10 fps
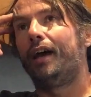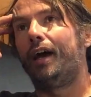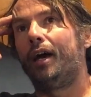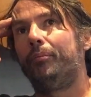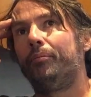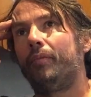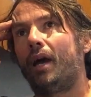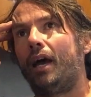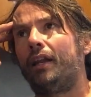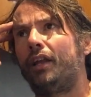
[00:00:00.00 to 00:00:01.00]
And
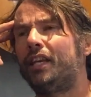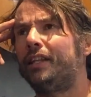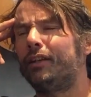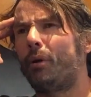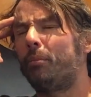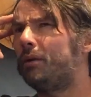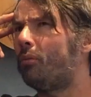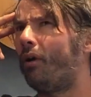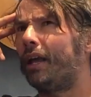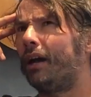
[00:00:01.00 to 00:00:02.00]
I think that's probably
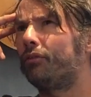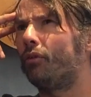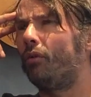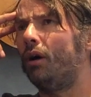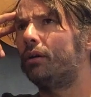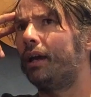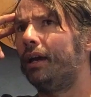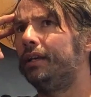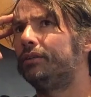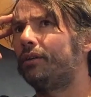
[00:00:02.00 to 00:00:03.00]
why I thought, okay,